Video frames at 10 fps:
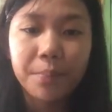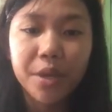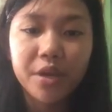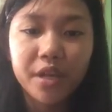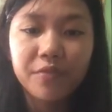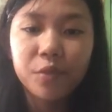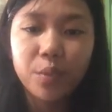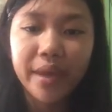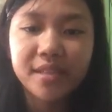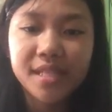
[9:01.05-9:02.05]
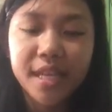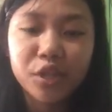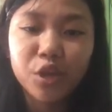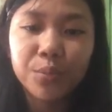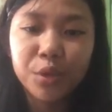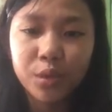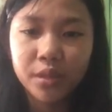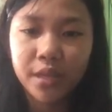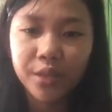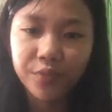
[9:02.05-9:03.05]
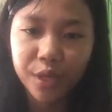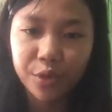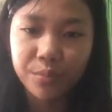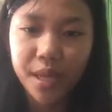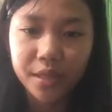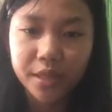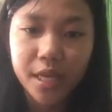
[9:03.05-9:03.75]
peer influence, and community environment.